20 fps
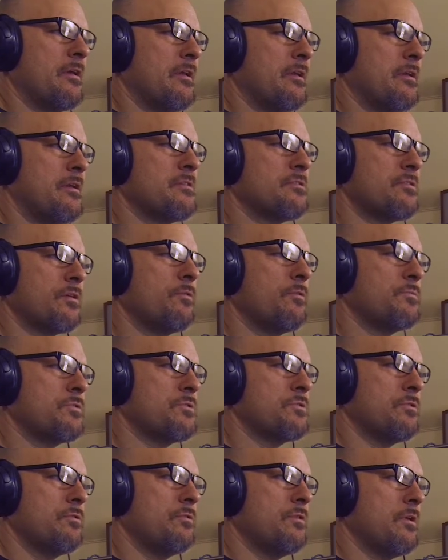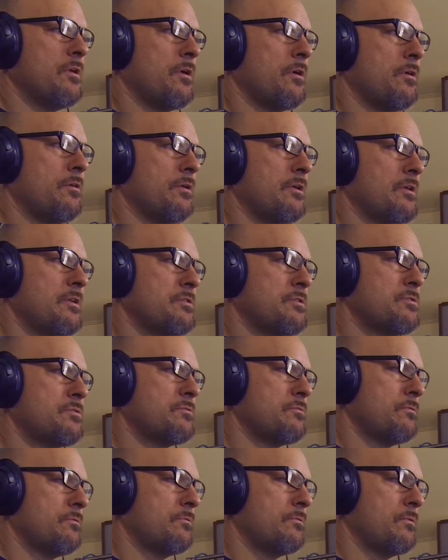in his home studio.
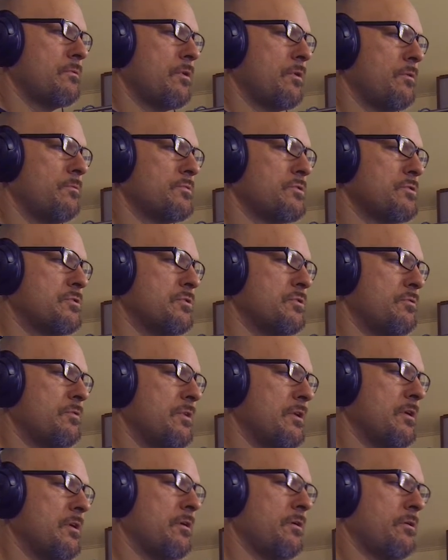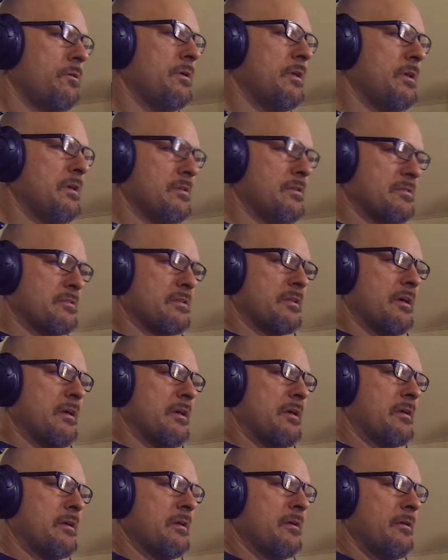His home studio is
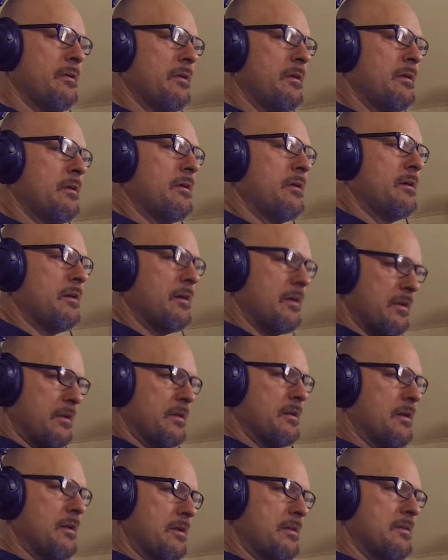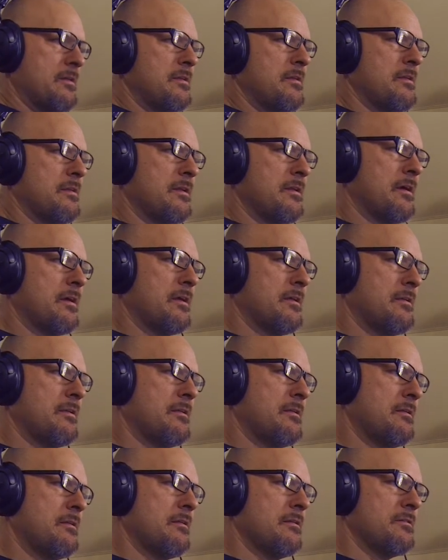like
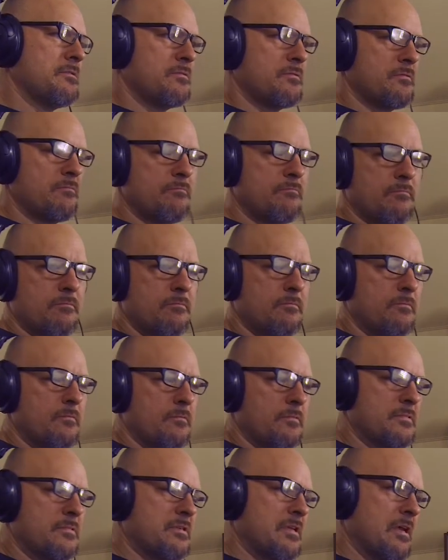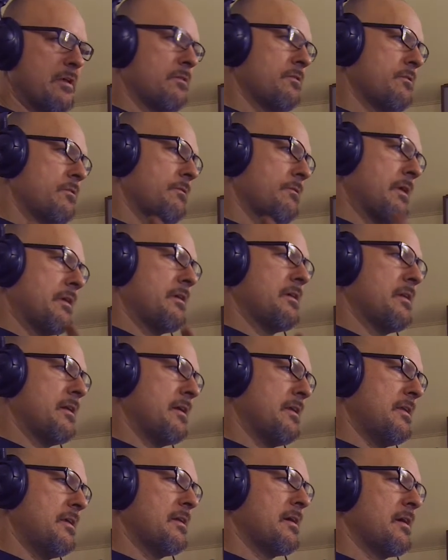is centered around a
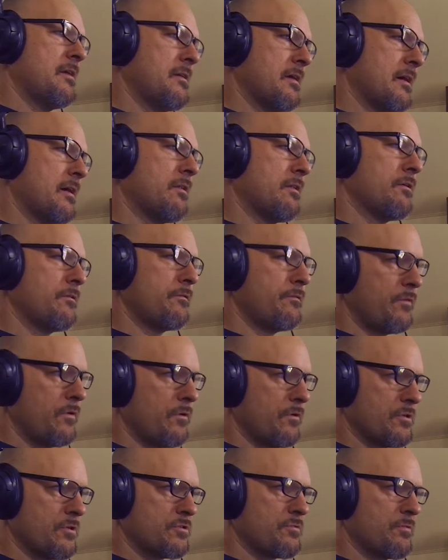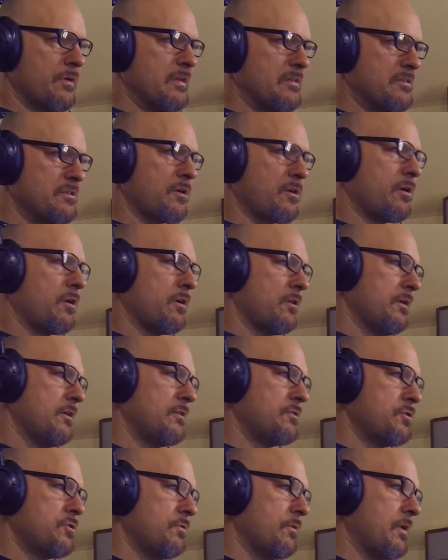$99 Focusrite Scarlett
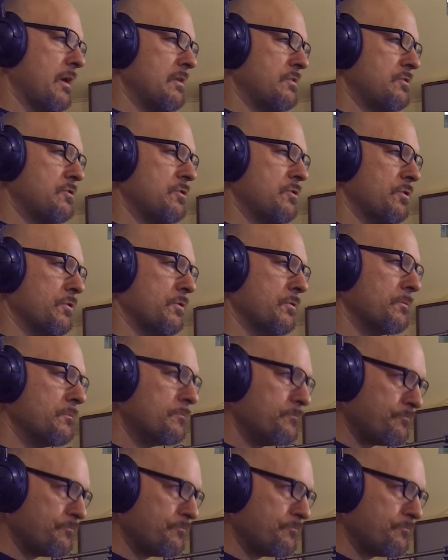2i2.